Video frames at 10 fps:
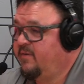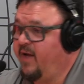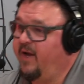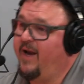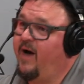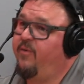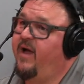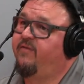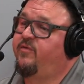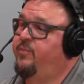Okay, now
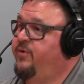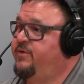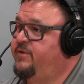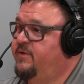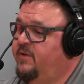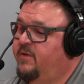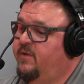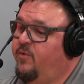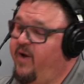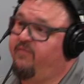we have to push.
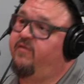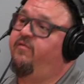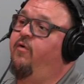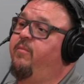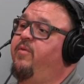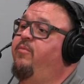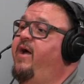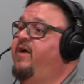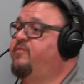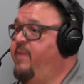We have to form the
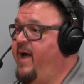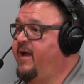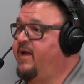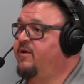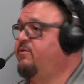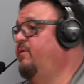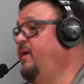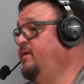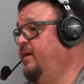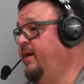brass back and
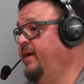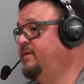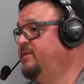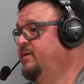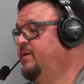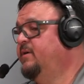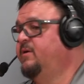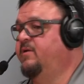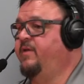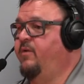create dies
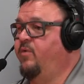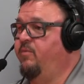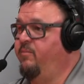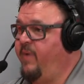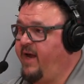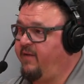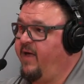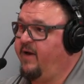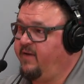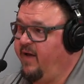that will make
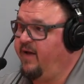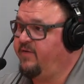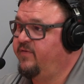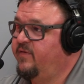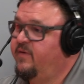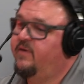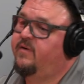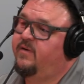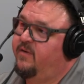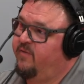that case
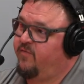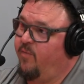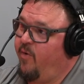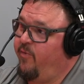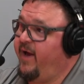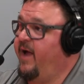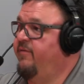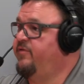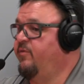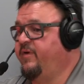from what we
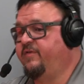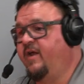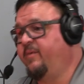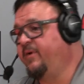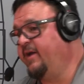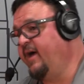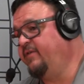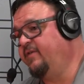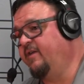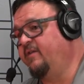have. So we set up okay. a die
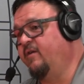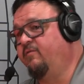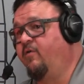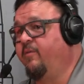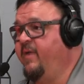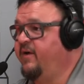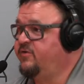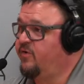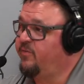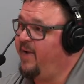set that'll form that
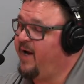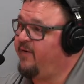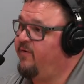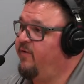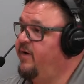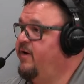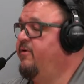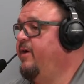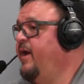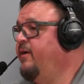shoulder back at thirty
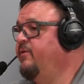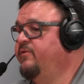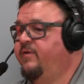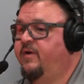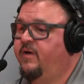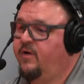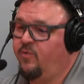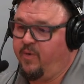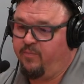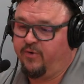degree angles.
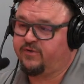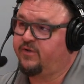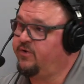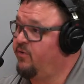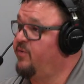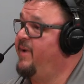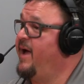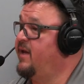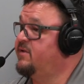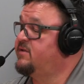We push the shoulder
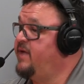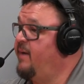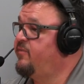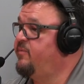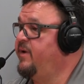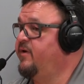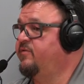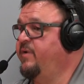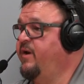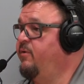back in steps
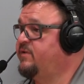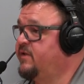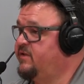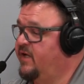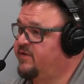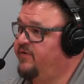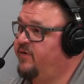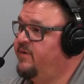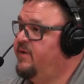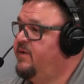because we know it's
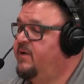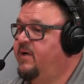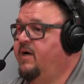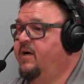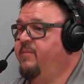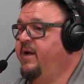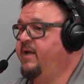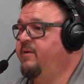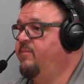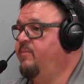successful. Uh, many,